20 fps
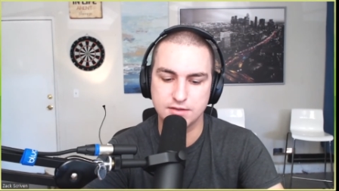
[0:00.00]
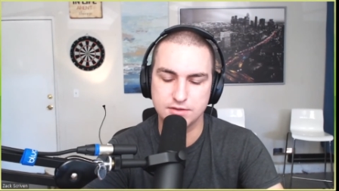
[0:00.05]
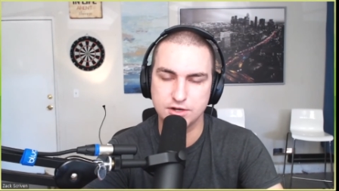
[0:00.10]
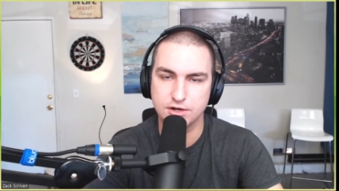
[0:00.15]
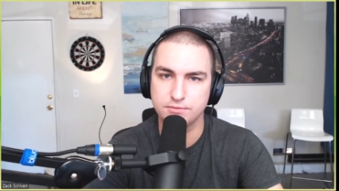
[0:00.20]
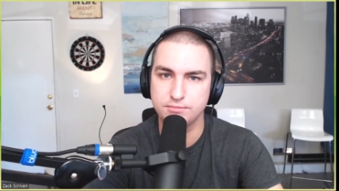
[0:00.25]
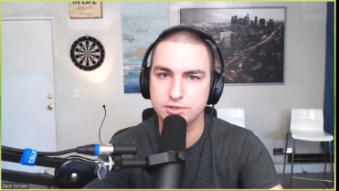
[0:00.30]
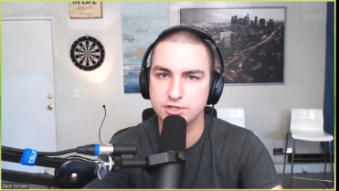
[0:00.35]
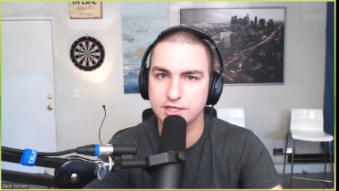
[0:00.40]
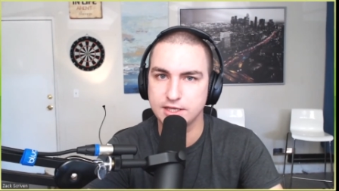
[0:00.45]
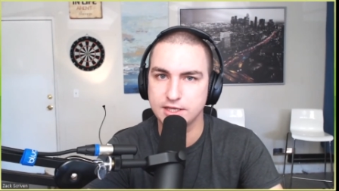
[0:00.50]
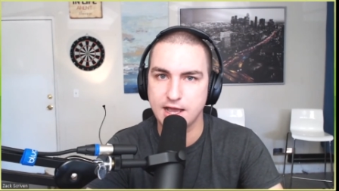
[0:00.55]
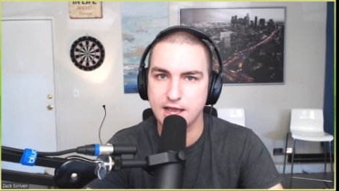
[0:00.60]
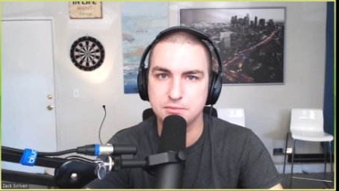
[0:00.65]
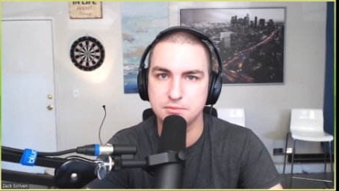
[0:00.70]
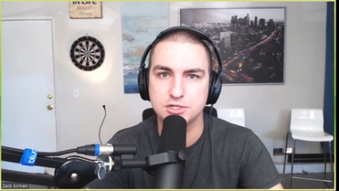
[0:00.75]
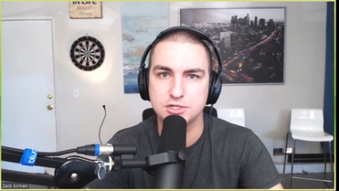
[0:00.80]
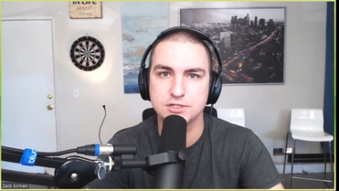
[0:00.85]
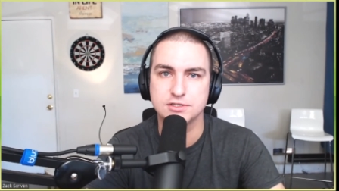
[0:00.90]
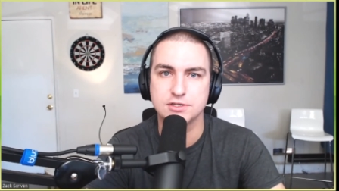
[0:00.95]
you know, put the
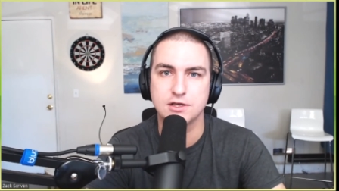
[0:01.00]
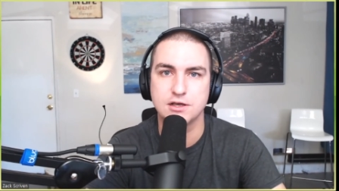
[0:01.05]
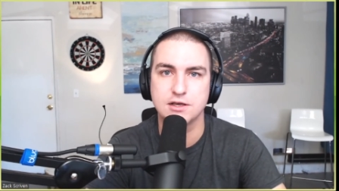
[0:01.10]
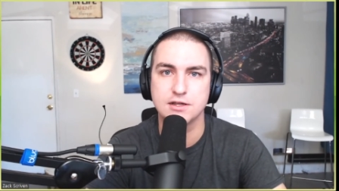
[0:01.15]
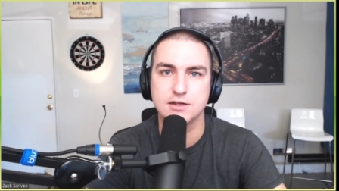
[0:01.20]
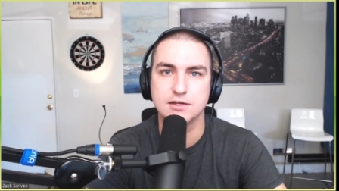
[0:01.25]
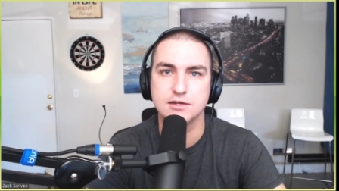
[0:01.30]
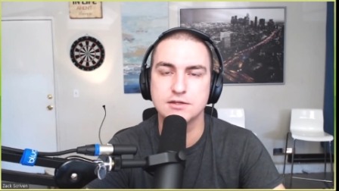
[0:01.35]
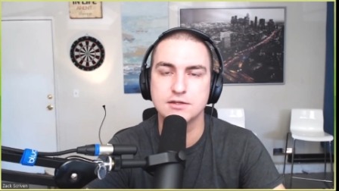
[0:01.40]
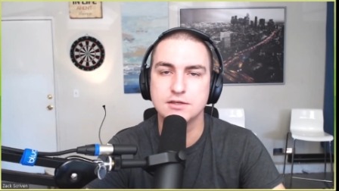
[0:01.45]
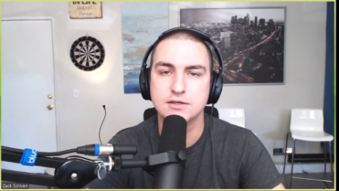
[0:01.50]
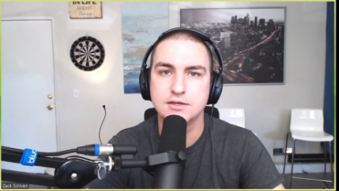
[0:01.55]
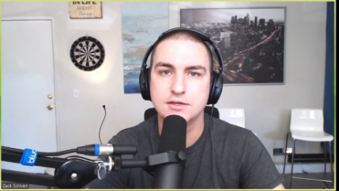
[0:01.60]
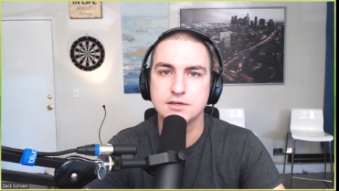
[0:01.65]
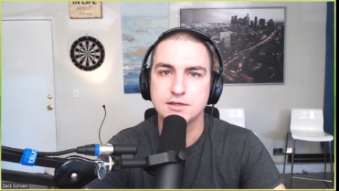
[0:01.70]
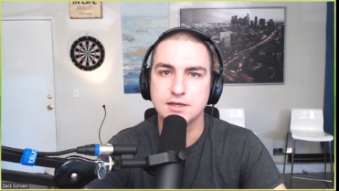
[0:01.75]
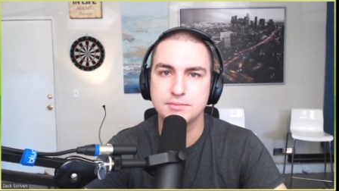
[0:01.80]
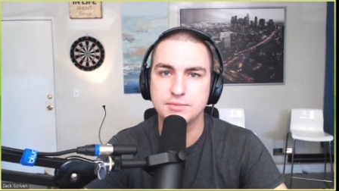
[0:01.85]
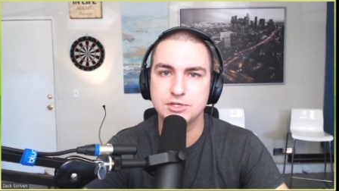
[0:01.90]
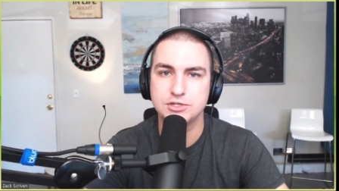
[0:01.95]
captions on. And
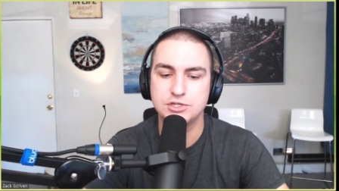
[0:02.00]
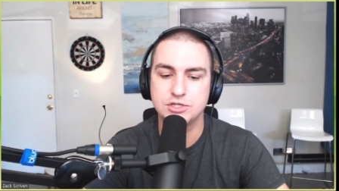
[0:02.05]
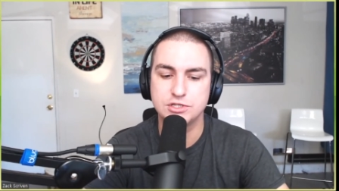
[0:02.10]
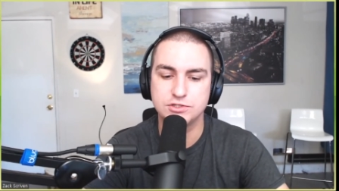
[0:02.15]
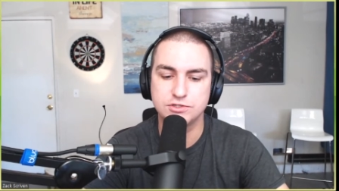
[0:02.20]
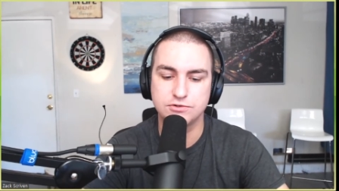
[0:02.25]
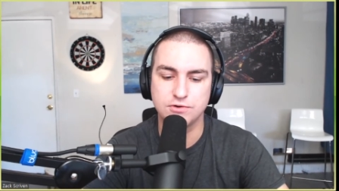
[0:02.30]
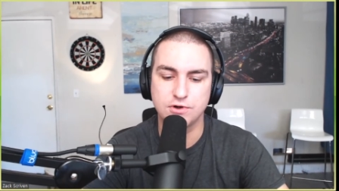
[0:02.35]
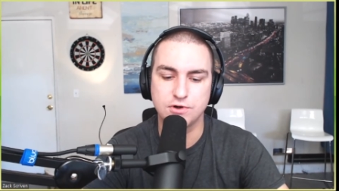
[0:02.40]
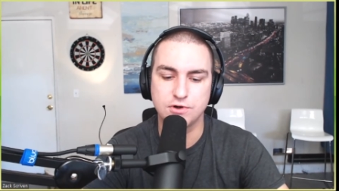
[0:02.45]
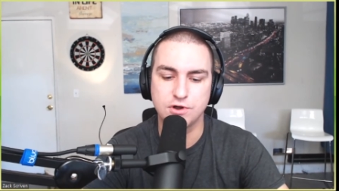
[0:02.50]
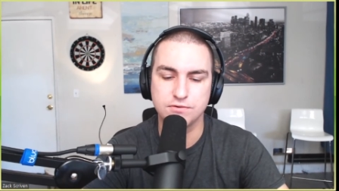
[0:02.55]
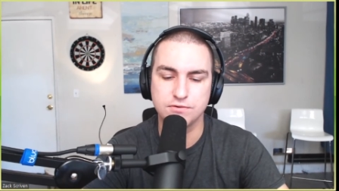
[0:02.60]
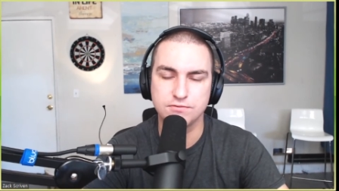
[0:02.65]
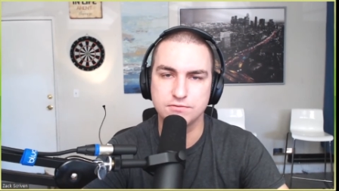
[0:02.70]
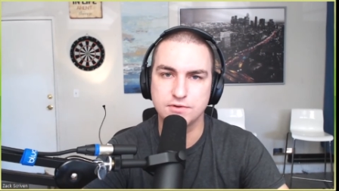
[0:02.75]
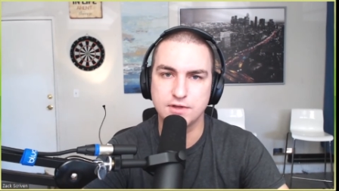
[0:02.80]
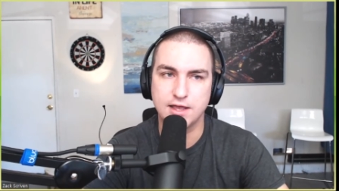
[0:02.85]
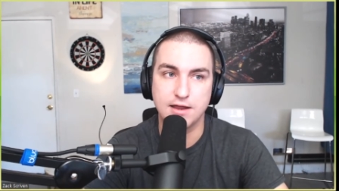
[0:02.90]
I mean, she's grown.